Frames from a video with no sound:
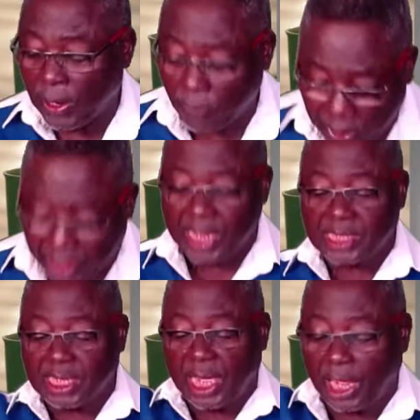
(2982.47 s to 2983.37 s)
We
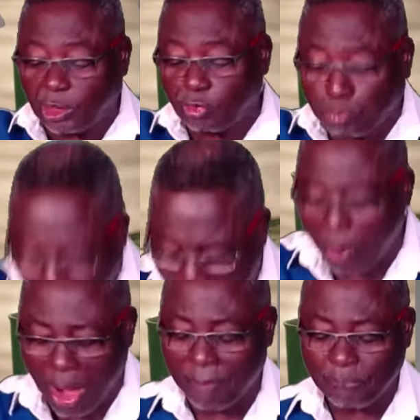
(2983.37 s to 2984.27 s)
raise the hand of
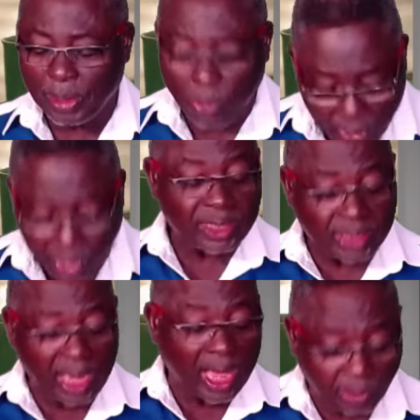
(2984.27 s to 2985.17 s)
power. We raise
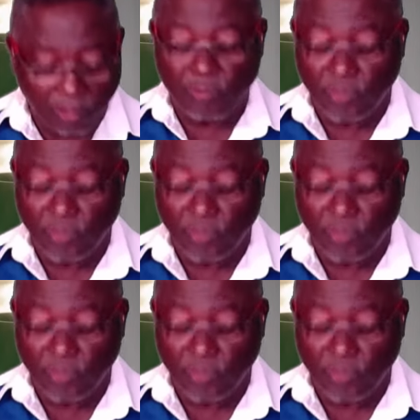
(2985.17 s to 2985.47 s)
the hand of